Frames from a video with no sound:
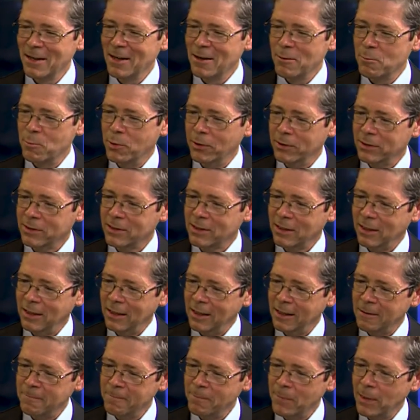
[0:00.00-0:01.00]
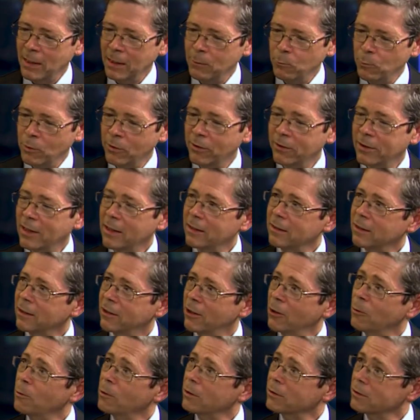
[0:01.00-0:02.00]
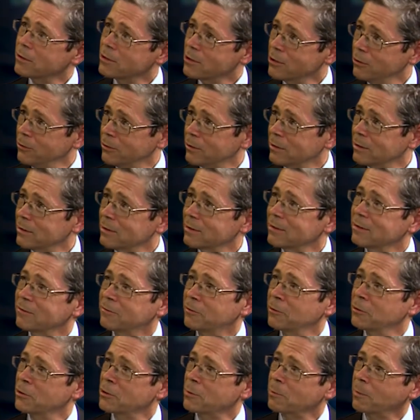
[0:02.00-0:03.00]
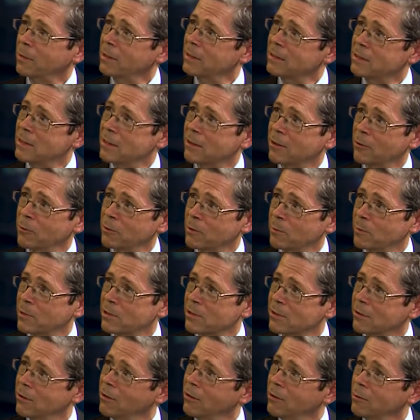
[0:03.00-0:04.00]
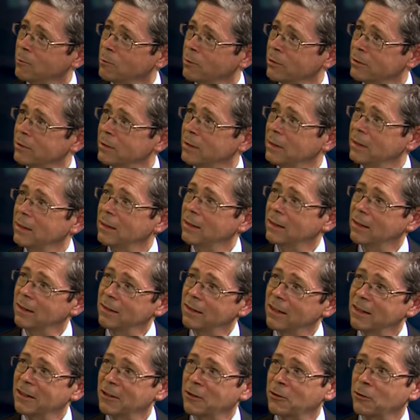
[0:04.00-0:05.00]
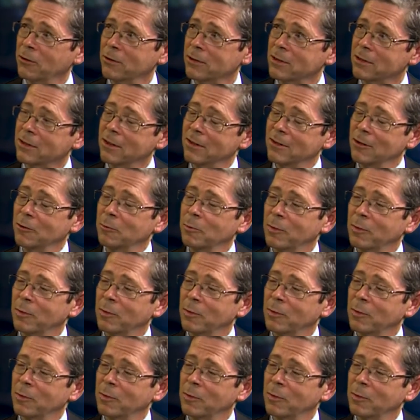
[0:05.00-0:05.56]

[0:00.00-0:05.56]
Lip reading: But it will then go on tour. First place is going to be Scarborough and then across to Dublin.